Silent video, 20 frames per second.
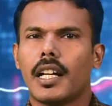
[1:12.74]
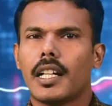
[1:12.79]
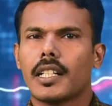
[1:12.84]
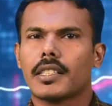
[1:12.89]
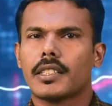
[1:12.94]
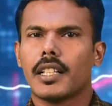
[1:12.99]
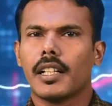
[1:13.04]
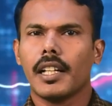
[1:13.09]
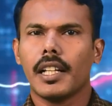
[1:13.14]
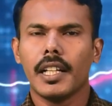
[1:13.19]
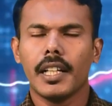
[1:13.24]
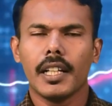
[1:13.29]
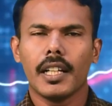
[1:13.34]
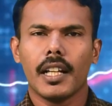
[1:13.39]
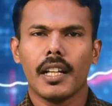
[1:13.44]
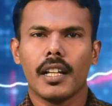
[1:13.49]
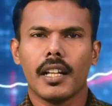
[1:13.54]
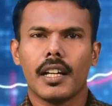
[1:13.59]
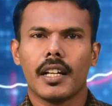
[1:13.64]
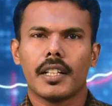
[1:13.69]
as the
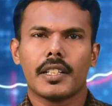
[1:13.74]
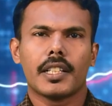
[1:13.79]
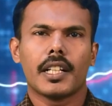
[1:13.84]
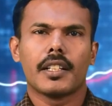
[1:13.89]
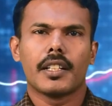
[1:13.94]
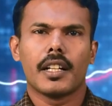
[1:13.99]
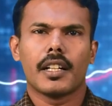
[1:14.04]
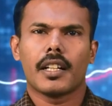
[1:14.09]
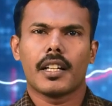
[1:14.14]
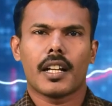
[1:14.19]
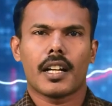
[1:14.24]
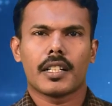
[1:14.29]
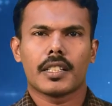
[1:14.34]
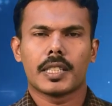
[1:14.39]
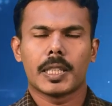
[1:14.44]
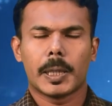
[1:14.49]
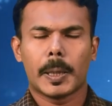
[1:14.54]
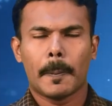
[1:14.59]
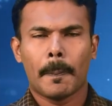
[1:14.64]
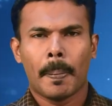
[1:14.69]
legal tender
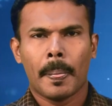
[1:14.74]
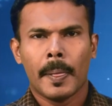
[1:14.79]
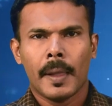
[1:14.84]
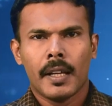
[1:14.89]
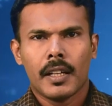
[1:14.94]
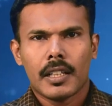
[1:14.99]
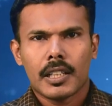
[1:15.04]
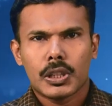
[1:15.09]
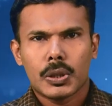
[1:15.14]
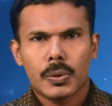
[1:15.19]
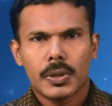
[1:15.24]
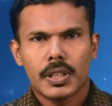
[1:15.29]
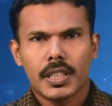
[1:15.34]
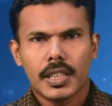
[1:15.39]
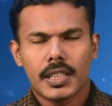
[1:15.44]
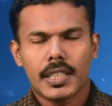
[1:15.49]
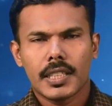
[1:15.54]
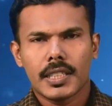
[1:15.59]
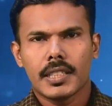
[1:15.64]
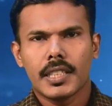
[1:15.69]
currency. So
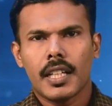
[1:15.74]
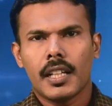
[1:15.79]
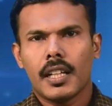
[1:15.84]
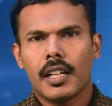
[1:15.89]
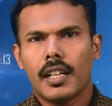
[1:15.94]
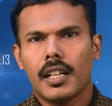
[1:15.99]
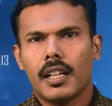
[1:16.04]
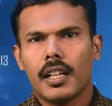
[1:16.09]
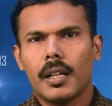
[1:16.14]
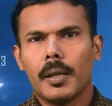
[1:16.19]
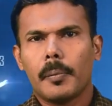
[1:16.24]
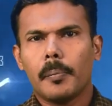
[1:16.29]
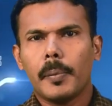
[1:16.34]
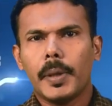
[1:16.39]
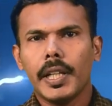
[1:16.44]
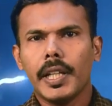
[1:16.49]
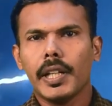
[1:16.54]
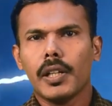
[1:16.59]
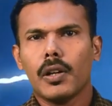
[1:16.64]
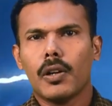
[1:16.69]
this is the
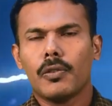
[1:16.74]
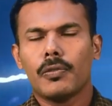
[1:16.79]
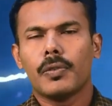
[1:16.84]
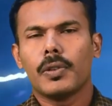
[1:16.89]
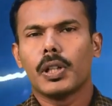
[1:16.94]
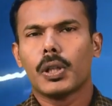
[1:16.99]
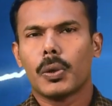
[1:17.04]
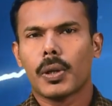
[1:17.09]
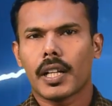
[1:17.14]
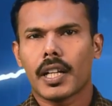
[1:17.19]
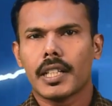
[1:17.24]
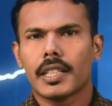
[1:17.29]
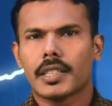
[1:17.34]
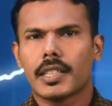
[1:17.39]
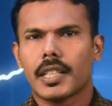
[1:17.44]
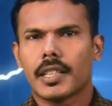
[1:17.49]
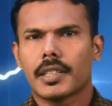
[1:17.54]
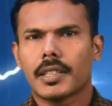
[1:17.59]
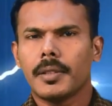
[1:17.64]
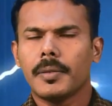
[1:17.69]
meaning of
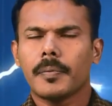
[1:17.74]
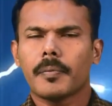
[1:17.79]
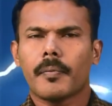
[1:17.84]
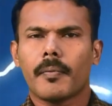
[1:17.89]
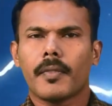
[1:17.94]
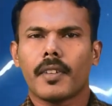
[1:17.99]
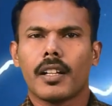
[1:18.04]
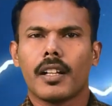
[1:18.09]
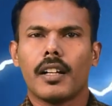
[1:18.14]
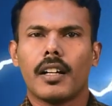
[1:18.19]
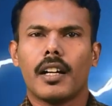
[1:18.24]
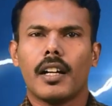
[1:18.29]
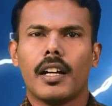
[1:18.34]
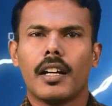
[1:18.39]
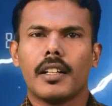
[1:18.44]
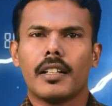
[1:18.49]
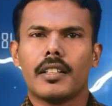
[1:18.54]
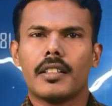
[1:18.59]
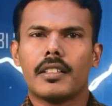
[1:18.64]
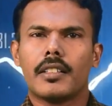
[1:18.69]
dollarization.
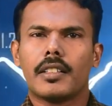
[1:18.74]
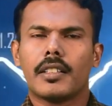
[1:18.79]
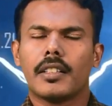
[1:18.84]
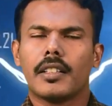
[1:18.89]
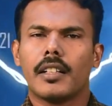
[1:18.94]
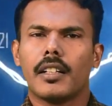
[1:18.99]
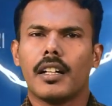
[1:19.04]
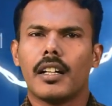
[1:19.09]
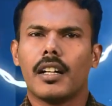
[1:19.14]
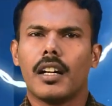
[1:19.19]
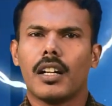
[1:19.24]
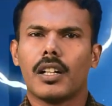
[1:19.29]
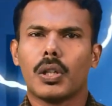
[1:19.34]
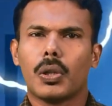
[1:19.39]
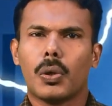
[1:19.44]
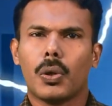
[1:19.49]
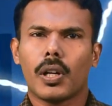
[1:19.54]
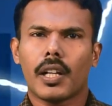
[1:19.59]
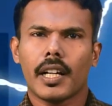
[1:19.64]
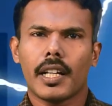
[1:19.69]
And
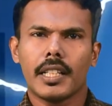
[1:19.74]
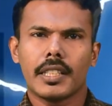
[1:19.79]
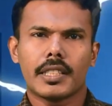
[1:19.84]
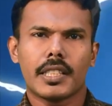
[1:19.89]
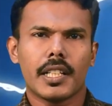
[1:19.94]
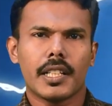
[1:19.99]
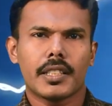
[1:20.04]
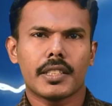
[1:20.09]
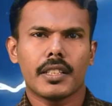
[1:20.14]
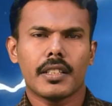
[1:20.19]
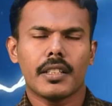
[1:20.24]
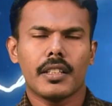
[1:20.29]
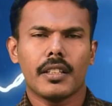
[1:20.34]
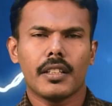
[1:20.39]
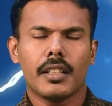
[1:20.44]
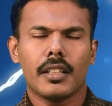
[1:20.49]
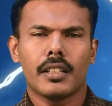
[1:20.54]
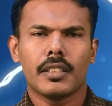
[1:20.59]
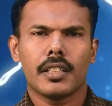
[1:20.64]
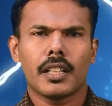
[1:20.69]
dollarization,
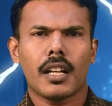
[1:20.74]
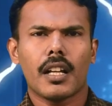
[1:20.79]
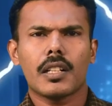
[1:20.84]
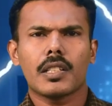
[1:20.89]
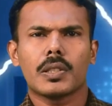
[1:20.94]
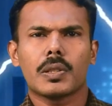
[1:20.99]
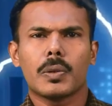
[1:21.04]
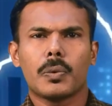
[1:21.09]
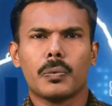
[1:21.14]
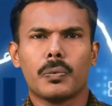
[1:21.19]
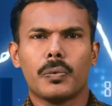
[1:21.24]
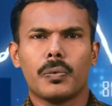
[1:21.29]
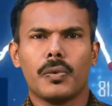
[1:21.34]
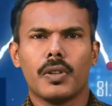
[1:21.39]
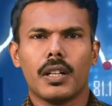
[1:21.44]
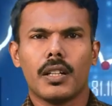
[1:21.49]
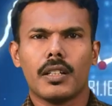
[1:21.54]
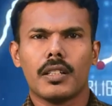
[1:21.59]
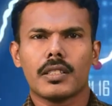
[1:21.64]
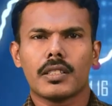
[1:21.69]
there
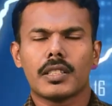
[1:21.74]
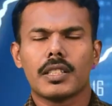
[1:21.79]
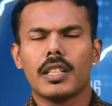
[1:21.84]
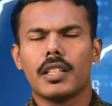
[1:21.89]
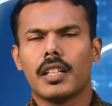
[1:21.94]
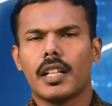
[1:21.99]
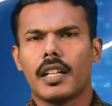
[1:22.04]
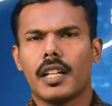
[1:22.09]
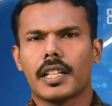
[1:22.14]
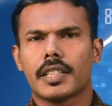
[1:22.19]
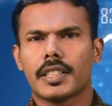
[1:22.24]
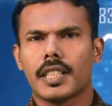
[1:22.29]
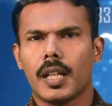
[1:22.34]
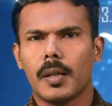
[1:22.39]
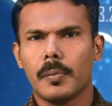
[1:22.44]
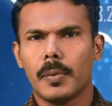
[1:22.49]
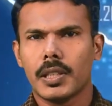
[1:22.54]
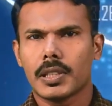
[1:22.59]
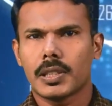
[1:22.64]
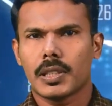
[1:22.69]
are certain
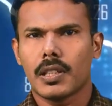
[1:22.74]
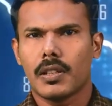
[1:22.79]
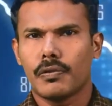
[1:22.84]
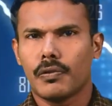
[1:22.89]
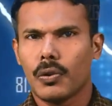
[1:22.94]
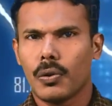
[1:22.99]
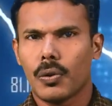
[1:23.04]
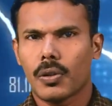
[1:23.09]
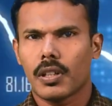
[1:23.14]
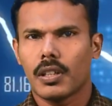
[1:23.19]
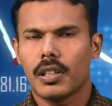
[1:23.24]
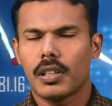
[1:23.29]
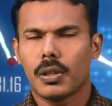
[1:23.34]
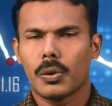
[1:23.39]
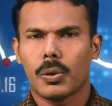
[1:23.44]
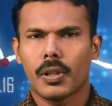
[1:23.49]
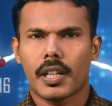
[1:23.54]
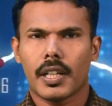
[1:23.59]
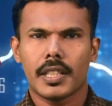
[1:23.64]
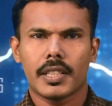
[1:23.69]
examples for
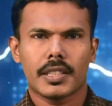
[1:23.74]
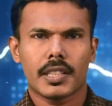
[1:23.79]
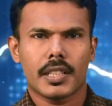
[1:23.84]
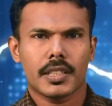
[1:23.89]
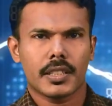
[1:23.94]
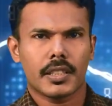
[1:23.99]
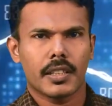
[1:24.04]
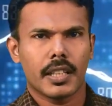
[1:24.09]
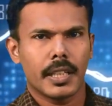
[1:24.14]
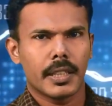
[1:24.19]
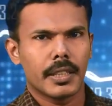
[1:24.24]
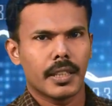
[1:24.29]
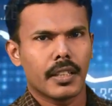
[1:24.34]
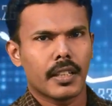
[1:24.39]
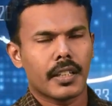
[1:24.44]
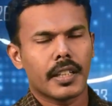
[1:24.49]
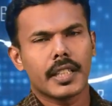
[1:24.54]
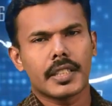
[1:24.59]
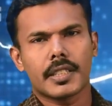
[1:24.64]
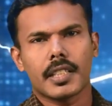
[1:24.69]
dollarization in
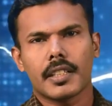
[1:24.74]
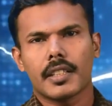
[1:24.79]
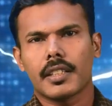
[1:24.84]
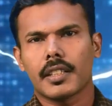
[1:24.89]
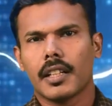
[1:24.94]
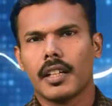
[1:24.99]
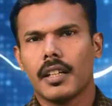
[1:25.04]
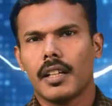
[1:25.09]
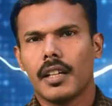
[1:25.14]
the recent